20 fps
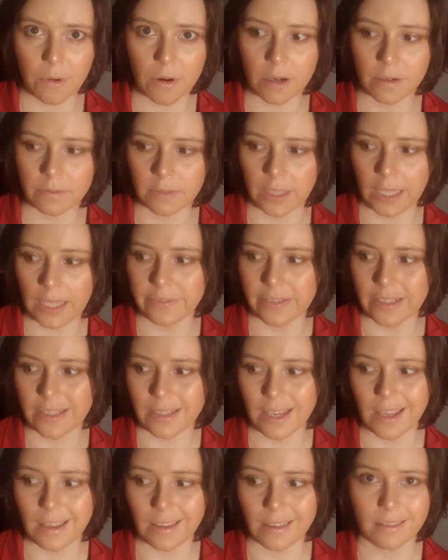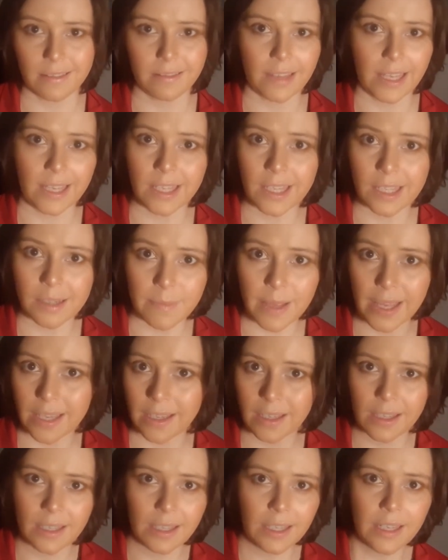power of life and death. They can
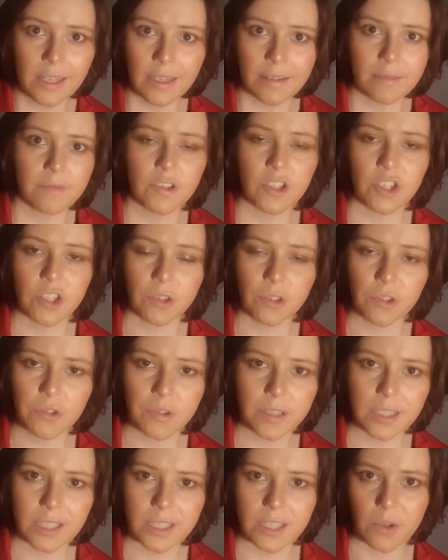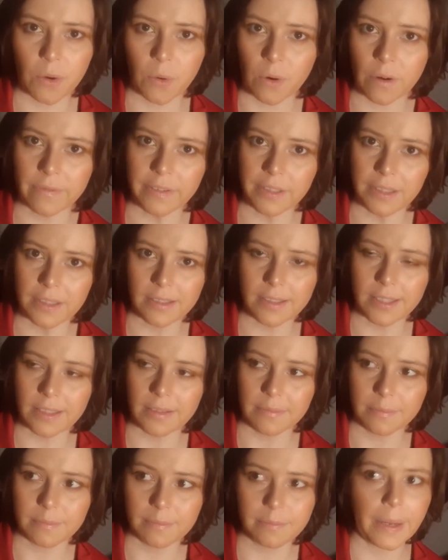make children into
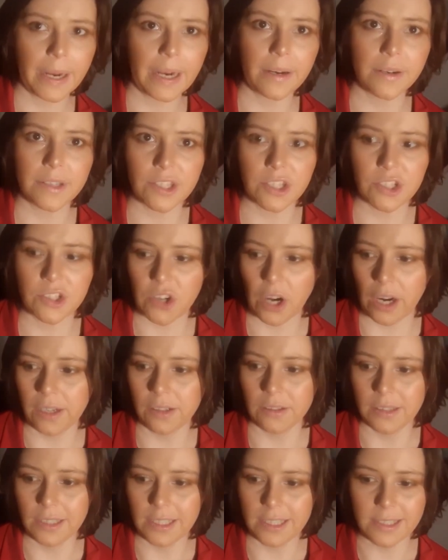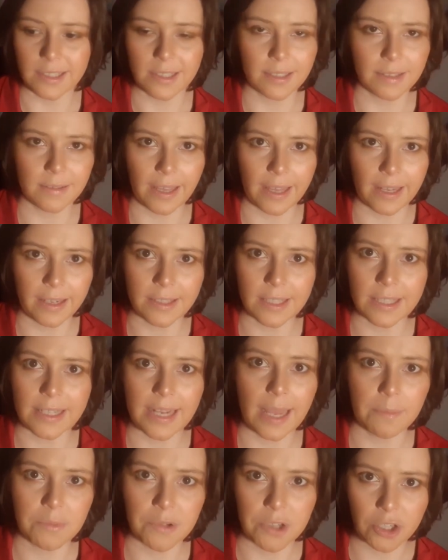orphans and parents childless at a
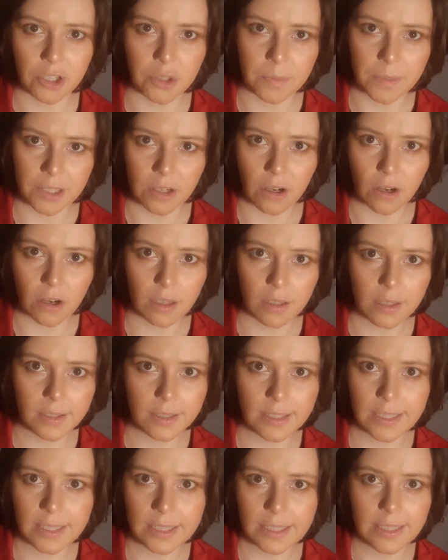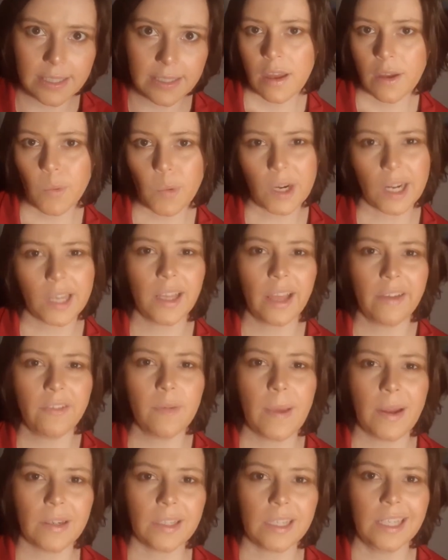snap judgment call. What I
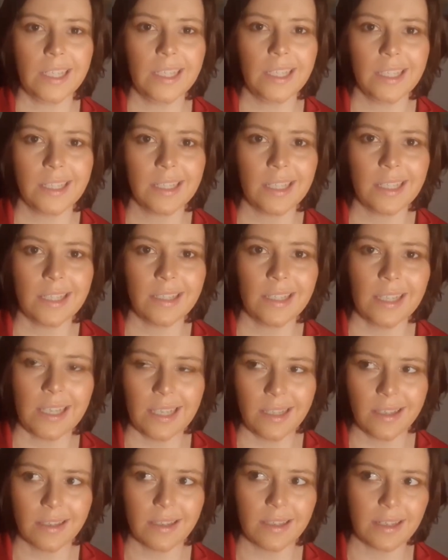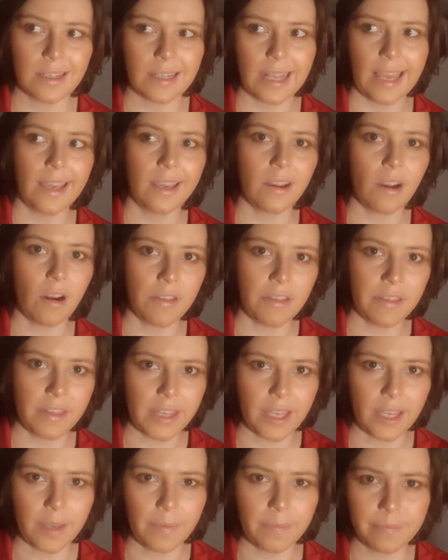love about Gideon is his take
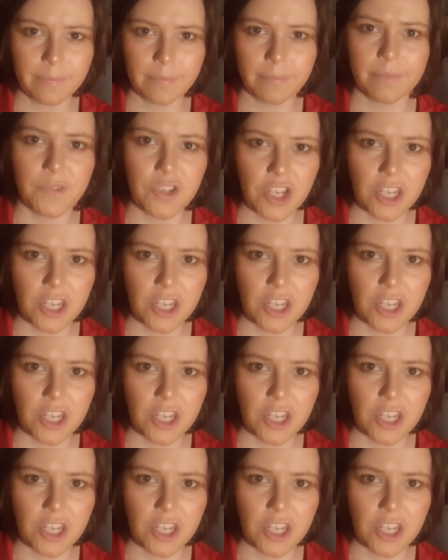on the